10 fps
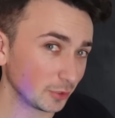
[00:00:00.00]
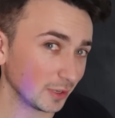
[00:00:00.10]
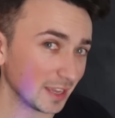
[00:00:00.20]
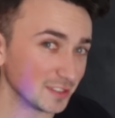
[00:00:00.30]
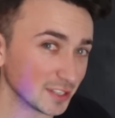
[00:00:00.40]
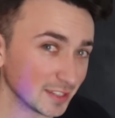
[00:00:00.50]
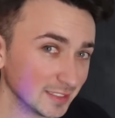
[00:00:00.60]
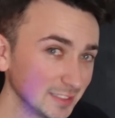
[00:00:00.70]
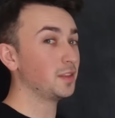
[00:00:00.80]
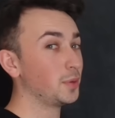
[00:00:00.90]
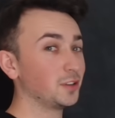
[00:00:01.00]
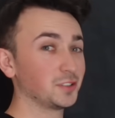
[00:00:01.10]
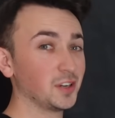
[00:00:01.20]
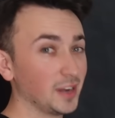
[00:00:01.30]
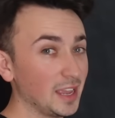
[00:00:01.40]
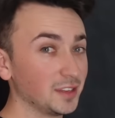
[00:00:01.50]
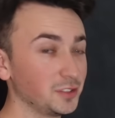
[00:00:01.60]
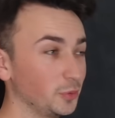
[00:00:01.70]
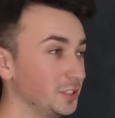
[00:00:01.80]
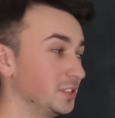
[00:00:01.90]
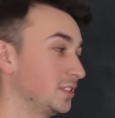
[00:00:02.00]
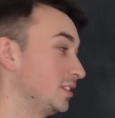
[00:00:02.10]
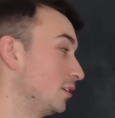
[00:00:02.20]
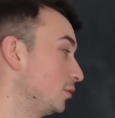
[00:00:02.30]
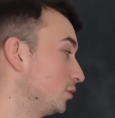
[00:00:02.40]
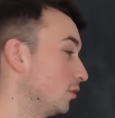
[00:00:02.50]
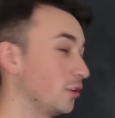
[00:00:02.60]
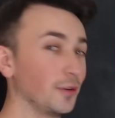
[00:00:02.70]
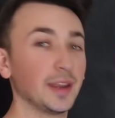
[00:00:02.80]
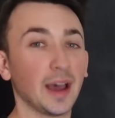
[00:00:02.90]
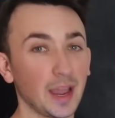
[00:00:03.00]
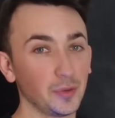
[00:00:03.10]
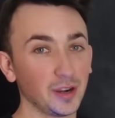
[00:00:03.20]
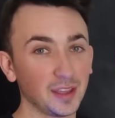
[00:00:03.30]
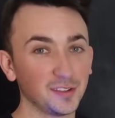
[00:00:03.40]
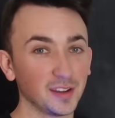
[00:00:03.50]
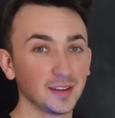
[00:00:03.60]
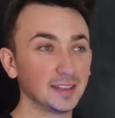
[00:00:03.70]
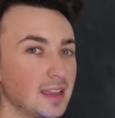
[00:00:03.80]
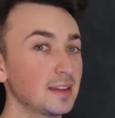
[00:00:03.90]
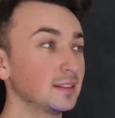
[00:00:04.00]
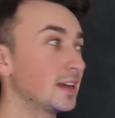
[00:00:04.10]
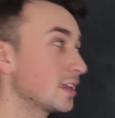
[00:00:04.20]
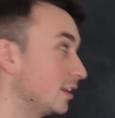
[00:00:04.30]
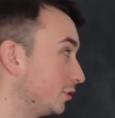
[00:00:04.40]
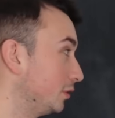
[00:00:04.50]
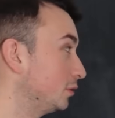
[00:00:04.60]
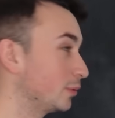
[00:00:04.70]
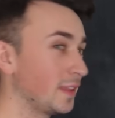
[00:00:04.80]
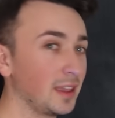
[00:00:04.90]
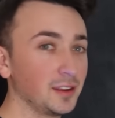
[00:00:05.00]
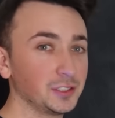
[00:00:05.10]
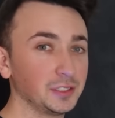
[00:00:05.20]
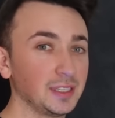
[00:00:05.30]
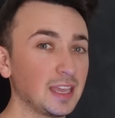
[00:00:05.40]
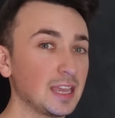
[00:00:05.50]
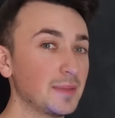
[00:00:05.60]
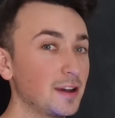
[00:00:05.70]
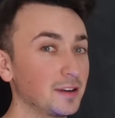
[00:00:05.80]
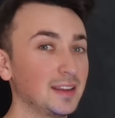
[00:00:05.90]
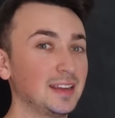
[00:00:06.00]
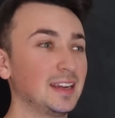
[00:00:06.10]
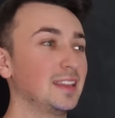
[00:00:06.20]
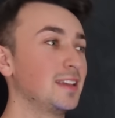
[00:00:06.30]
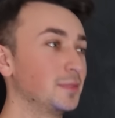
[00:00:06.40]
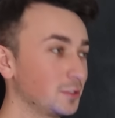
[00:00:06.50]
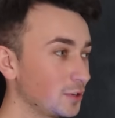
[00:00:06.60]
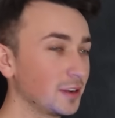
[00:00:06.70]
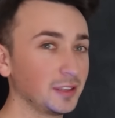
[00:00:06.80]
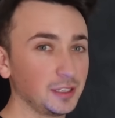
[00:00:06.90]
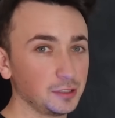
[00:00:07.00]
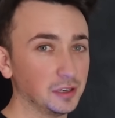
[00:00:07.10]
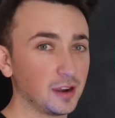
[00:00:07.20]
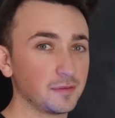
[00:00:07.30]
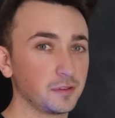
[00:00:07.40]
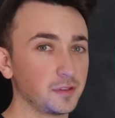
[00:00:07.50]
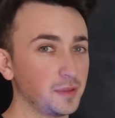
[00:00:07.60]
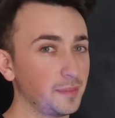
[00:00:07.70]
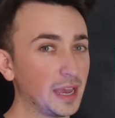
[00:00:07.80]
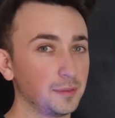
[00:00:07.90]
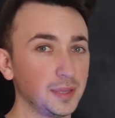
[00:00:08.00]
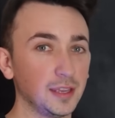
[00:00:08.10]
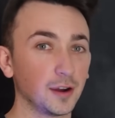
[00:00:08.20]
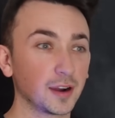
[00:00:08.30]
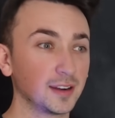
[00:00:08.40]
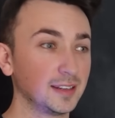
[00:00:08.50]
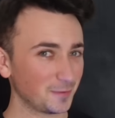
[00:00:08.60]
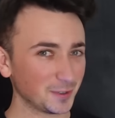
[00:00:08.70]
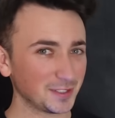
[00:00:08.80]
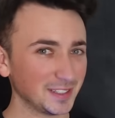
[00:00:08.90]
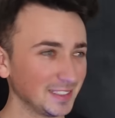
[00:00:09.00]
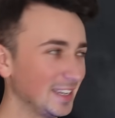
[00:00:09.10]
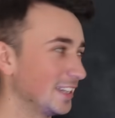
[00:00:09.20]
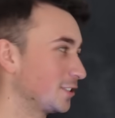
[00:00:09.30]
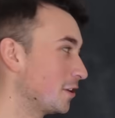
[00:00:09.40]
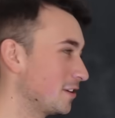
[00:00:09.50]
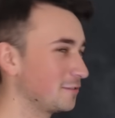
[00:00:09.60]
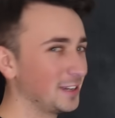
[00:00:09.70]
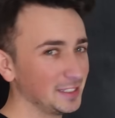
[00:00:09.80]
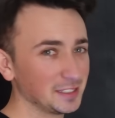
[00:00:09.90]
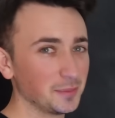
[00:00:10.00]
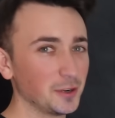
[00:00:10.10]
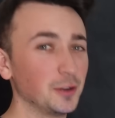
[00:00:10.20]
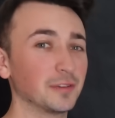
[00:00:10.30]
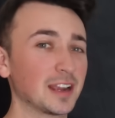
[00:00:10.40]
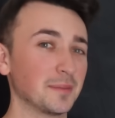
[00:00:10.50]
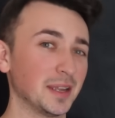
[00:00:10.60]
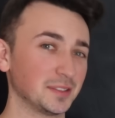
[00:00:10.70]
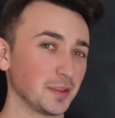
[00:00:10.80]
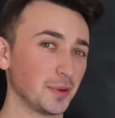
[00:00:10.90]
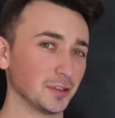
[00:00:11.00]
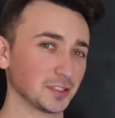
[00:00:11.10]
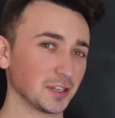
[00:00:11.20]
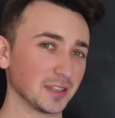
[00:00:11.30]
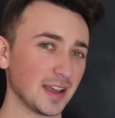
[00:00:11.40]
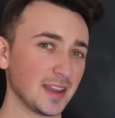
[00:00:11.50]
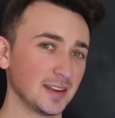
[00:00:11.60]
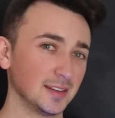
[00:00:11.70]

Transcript: bolt engine, and the Pulsar H, which is a single solenoid hybrid engine. They had a lot of issues when they initially came out, and they've been struggling to recover from the bad PR. Unfortunately, it's hard to find someone who recommends the Pulsar line,